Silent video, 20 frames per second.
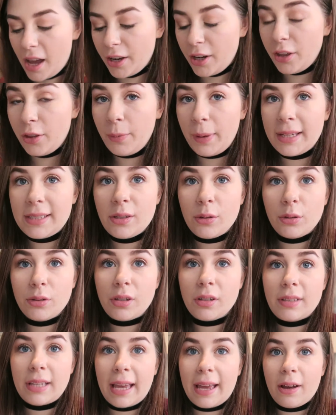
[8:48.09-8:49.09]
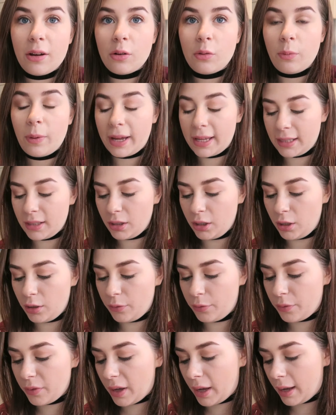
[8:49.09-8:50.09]
Another way to also tell when
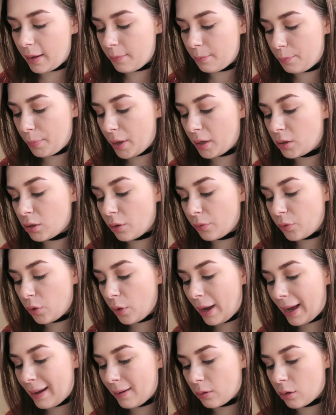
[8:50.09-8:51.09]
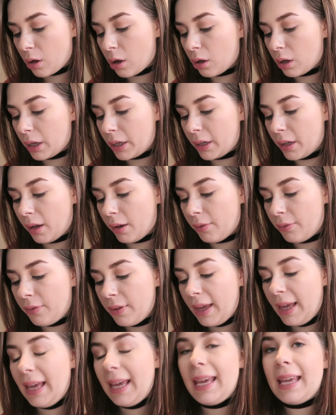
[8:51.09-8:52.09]
you've burned off your alcohol enough
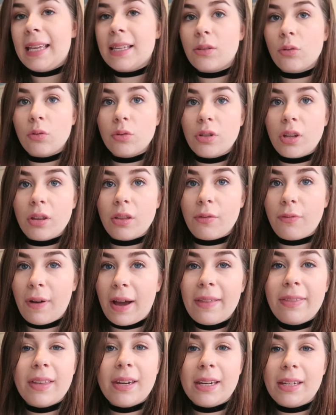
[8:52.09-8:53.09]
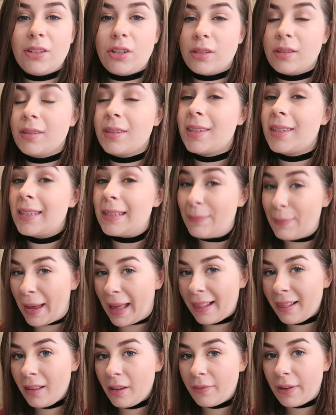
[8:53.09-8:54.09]
is also the fact that it doesn't
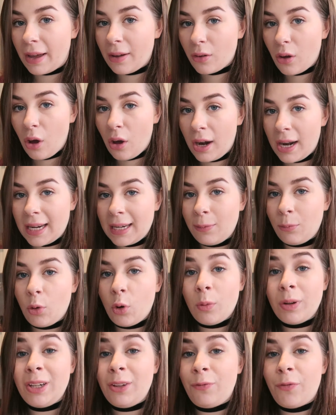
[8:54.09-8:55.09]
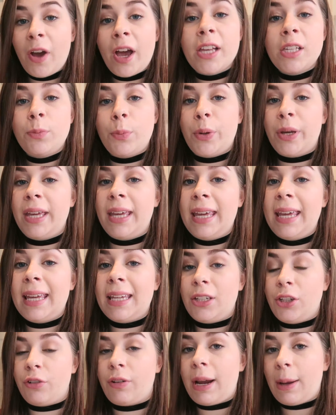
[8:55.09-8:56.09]
smell of alcohol anymore. When you first put it
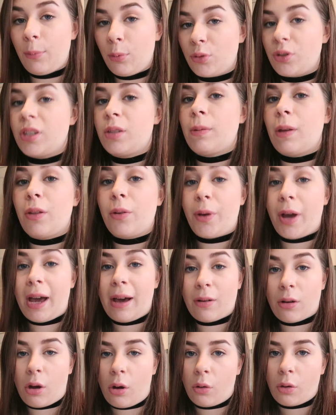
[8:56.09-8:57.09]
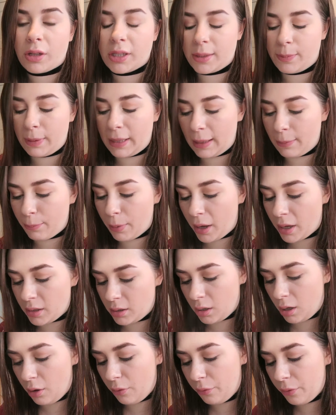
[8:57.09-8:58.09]
in, you're able to smell the alcohol because it's being
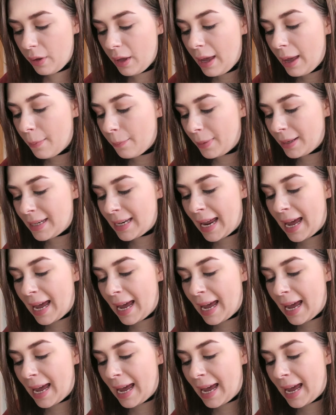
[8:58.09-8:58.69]
burned off. But